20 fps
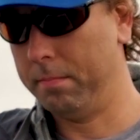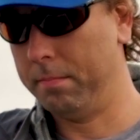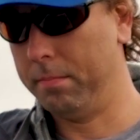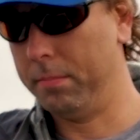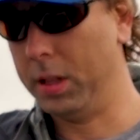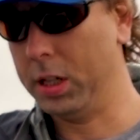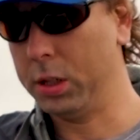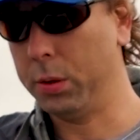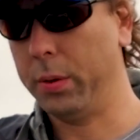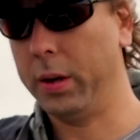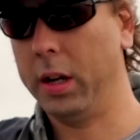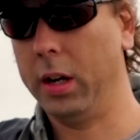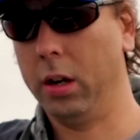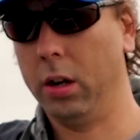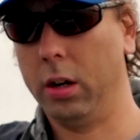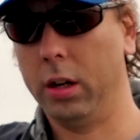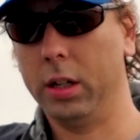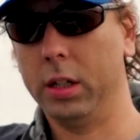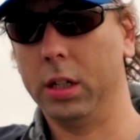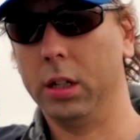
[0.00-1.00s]
This one
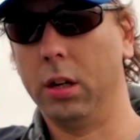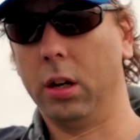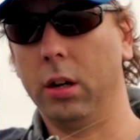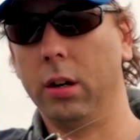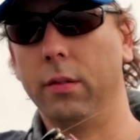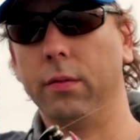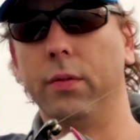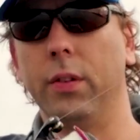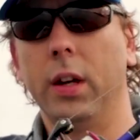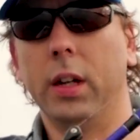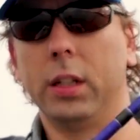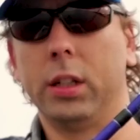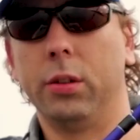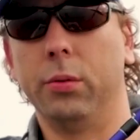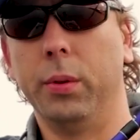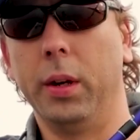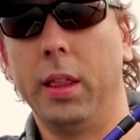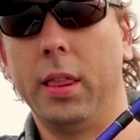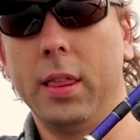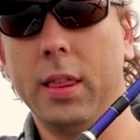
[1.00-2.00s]
here is an Ardent Finesse
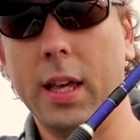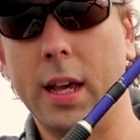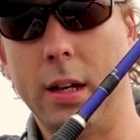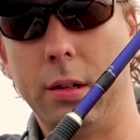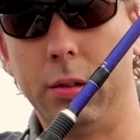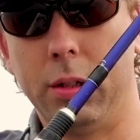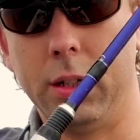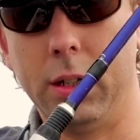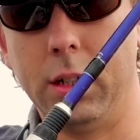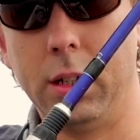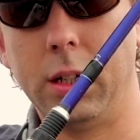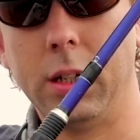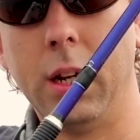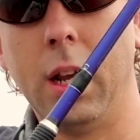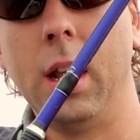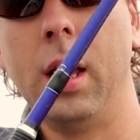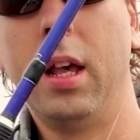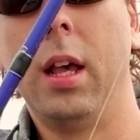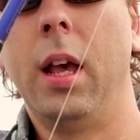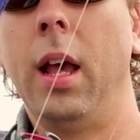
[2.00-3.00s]
3000
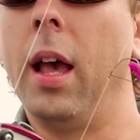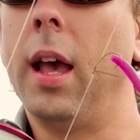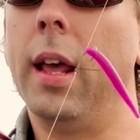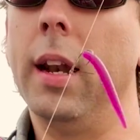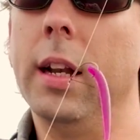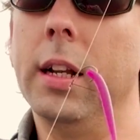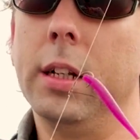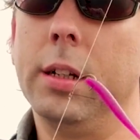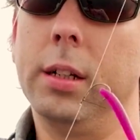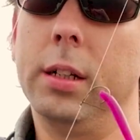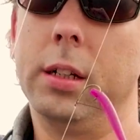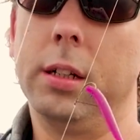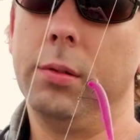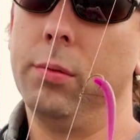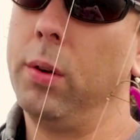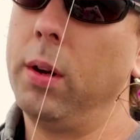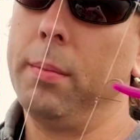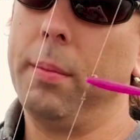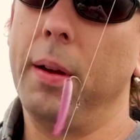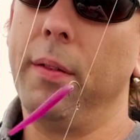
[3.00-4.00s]
and is
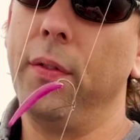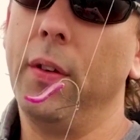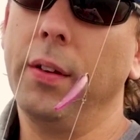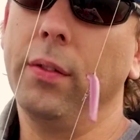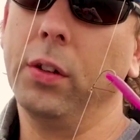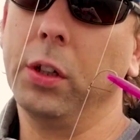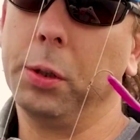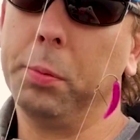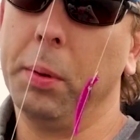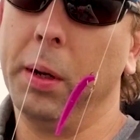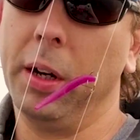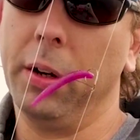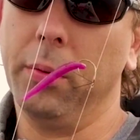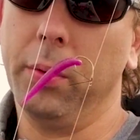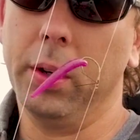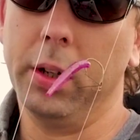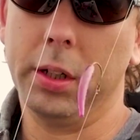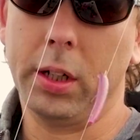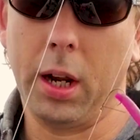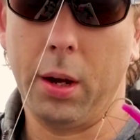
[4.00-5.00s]
one of my favorite spinning
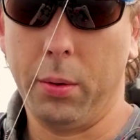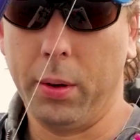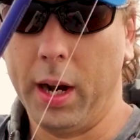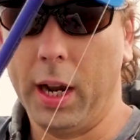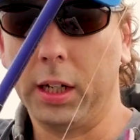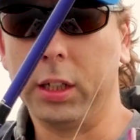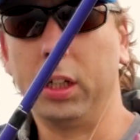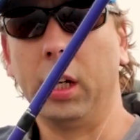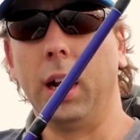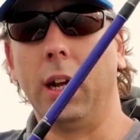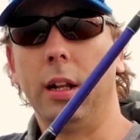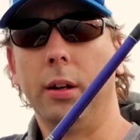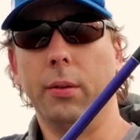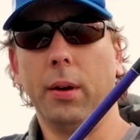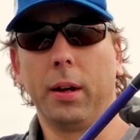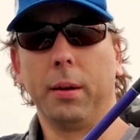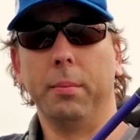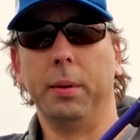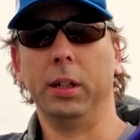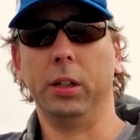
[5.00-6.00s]
reels. I would actually highly
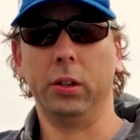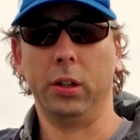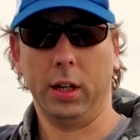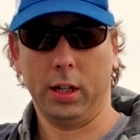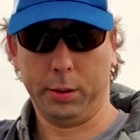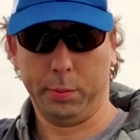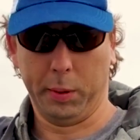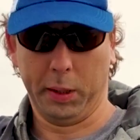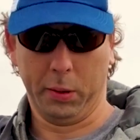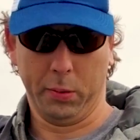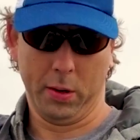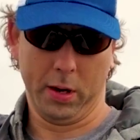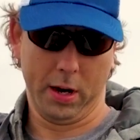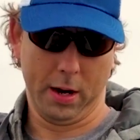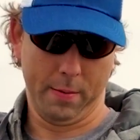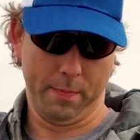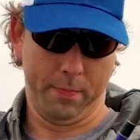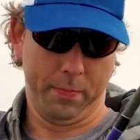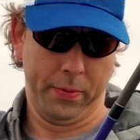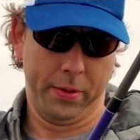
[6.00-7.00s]
recommend you guys pick one
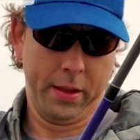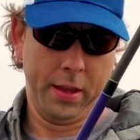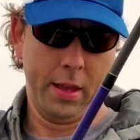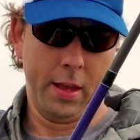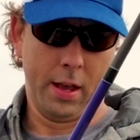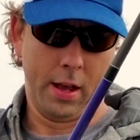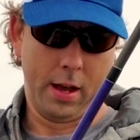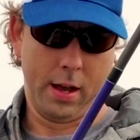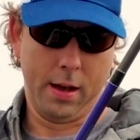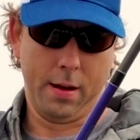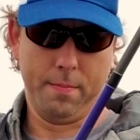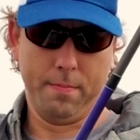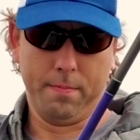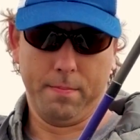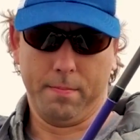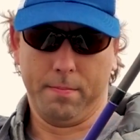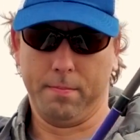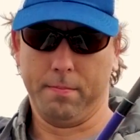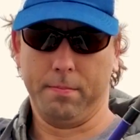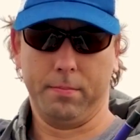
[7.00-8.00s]
up.
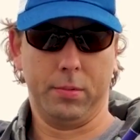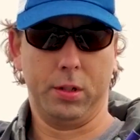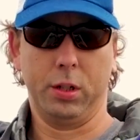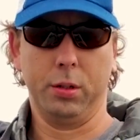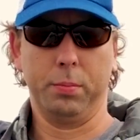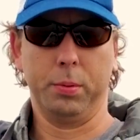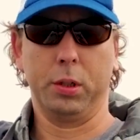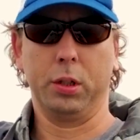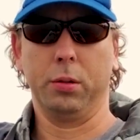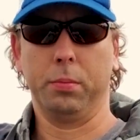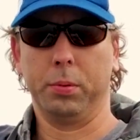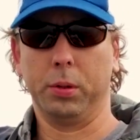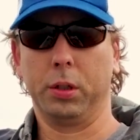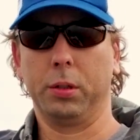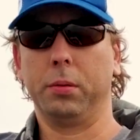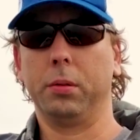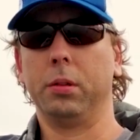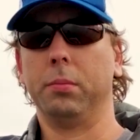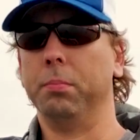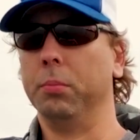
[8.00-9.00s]
Super, super
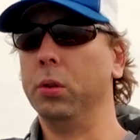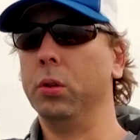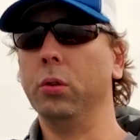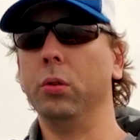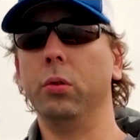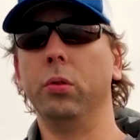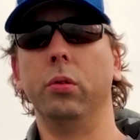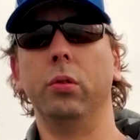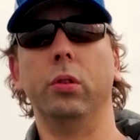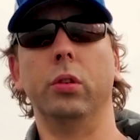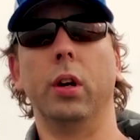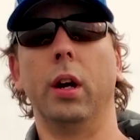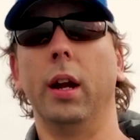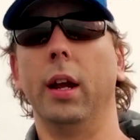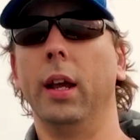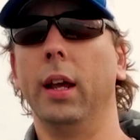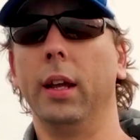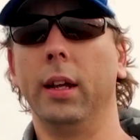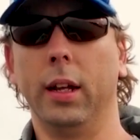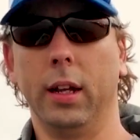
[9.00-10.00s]
smooth
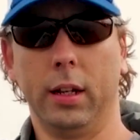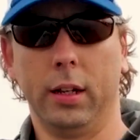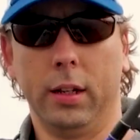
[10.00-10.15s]
drag.